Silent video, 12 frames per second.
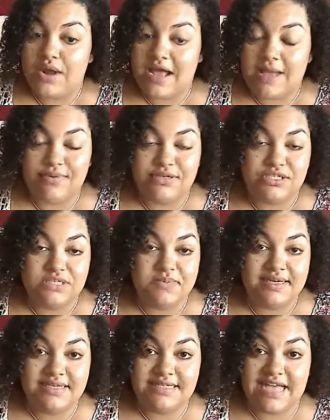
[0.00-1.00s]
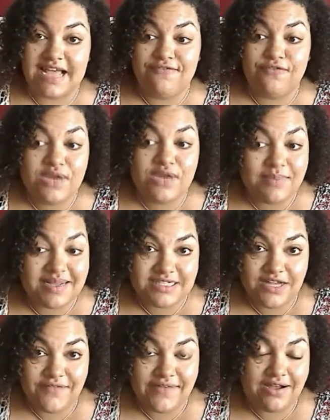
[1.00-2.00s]
happen, just because I freak
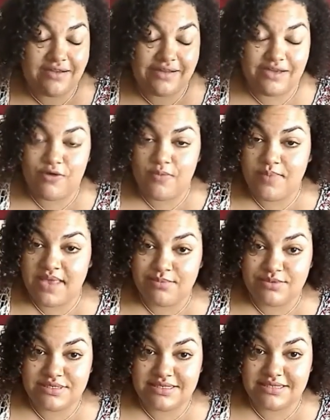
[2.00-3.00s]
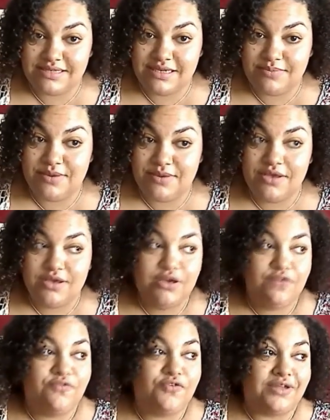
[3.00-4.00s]
myself out and I won't be able to sleep
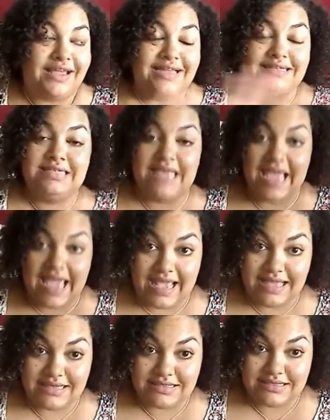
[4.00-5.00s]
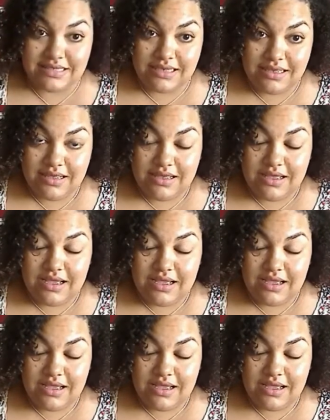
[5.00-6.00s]
for like days.
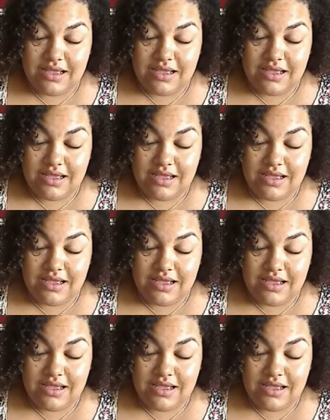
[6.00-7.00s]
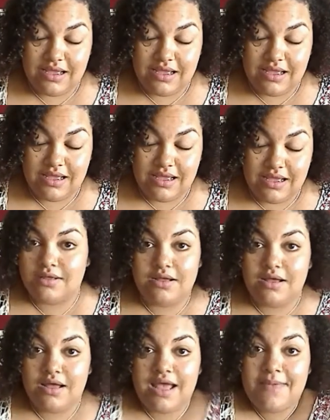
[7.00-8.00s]
And yeah,
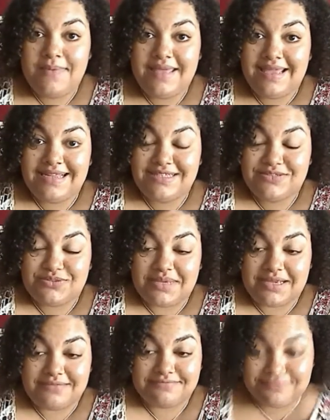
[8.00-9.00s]
happy endings for me.